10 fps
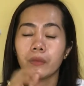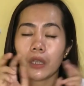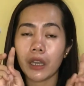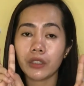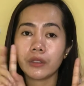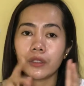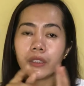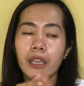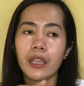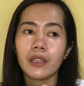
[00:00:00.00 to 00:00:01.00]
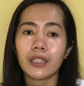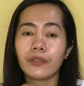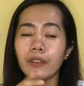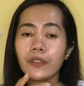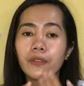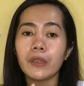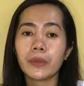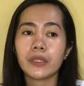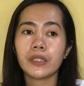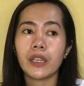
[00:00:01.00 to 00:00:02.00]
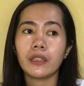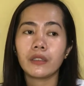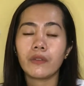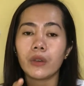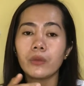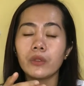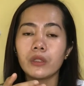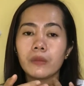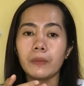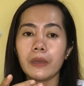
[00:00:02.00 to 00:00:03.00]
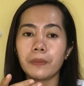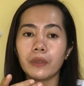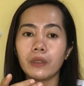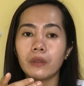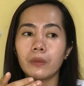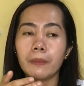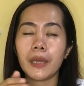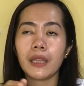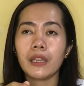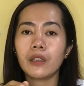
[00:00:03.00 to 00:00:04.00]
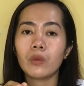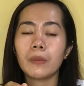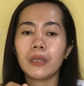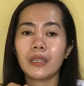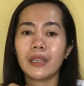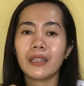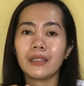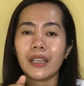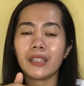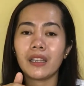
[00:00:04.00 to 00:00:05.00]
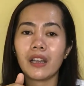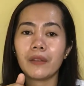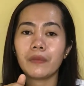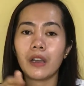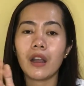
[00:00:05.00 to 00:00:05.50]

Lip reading: I should say that 50% of those people, men and women in the dating app,